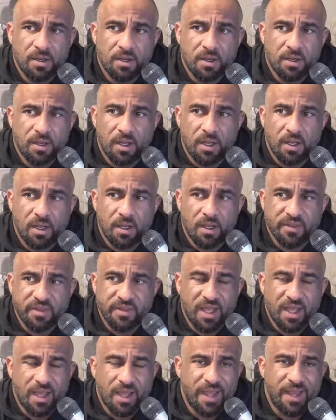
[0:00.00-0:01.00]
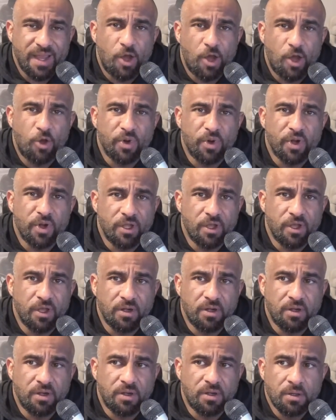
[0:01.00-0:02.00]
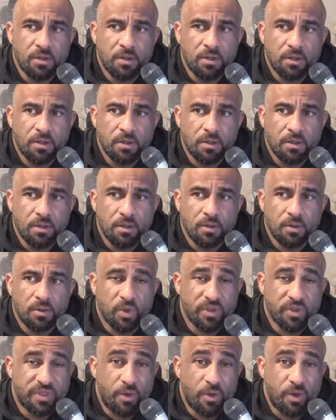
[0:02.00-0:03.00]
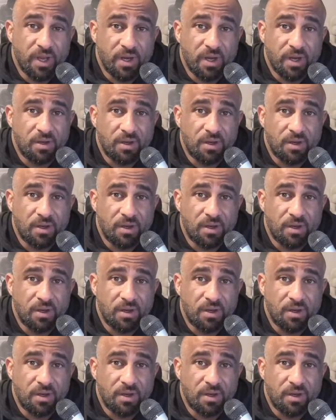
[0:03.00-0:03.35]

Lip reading: I think I made out pretty good without it.